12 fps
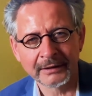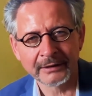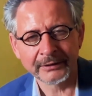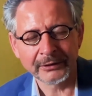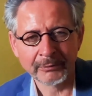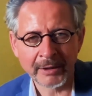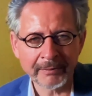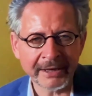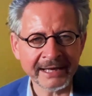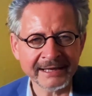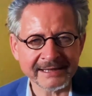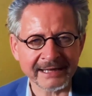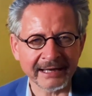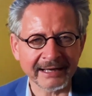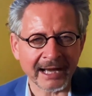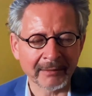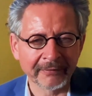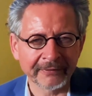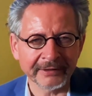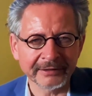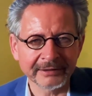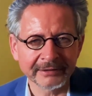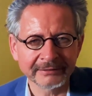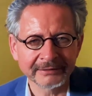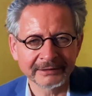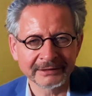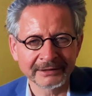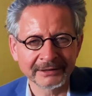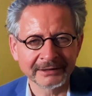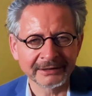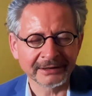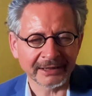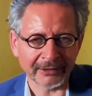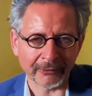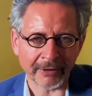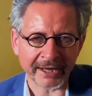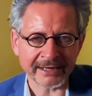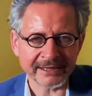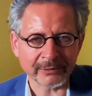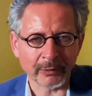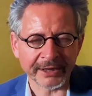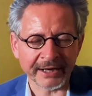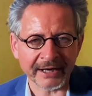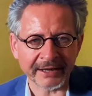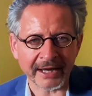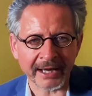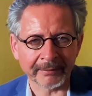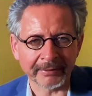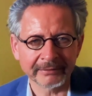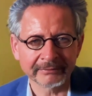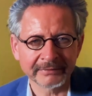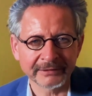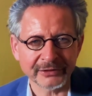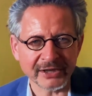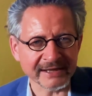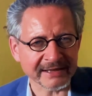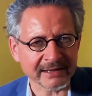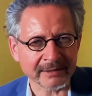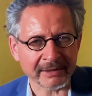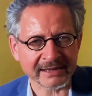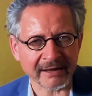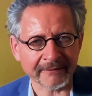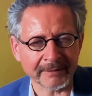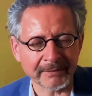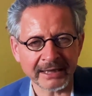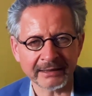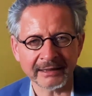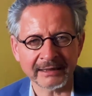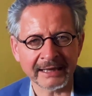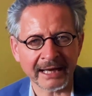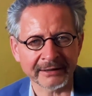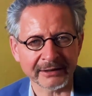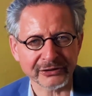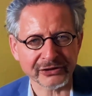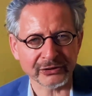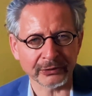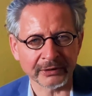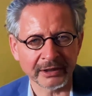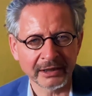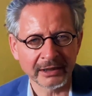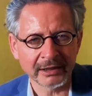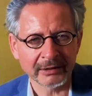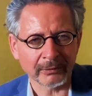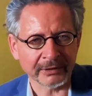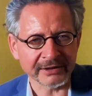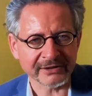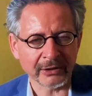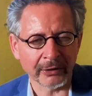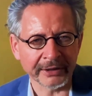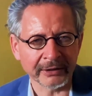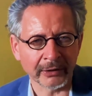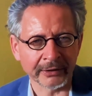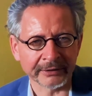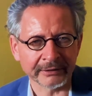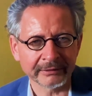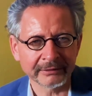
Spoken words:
Human beings can comfort and raise one another up. Jesus must have immediately understood what is going on.